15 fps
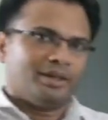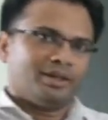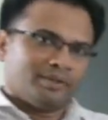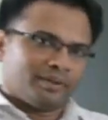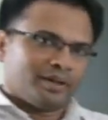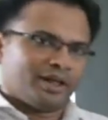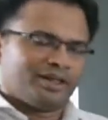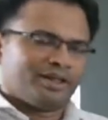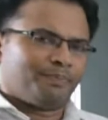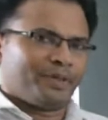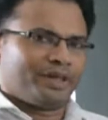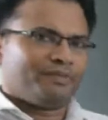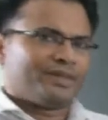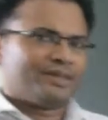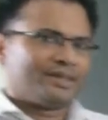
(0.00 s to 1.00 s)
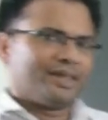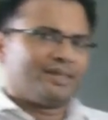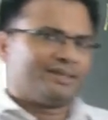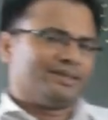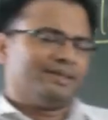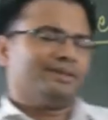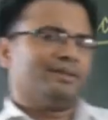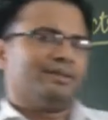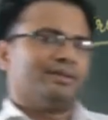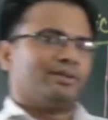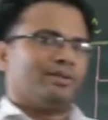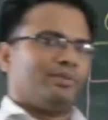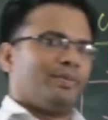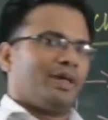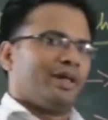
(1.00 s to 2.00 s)
In the previous classes, you
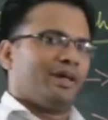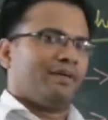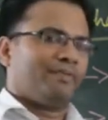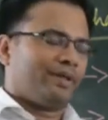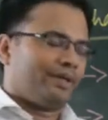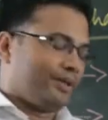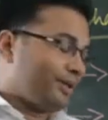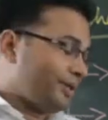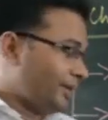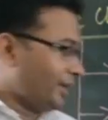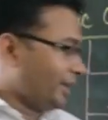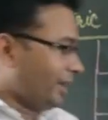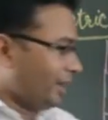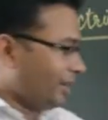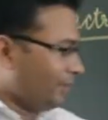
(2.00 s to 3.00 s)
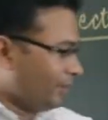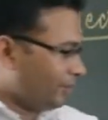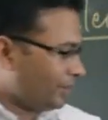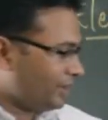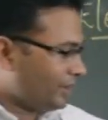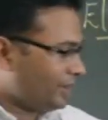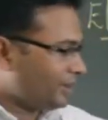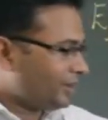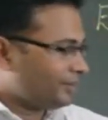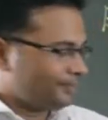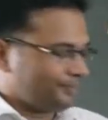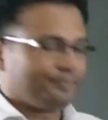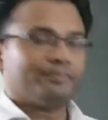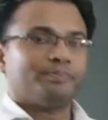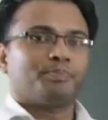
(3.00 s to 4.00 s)
may have read about the
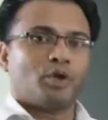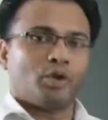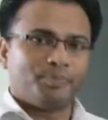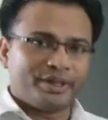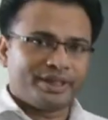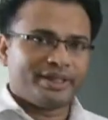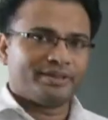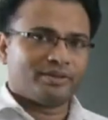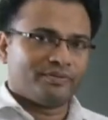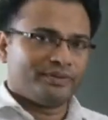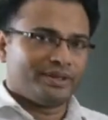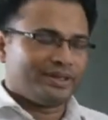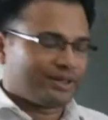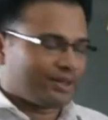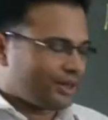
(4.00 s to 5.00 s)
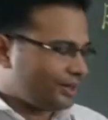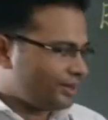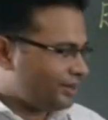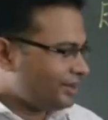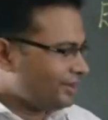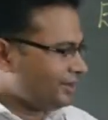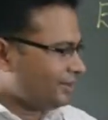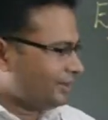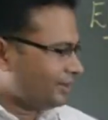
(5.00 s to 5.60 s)
properties of these charges,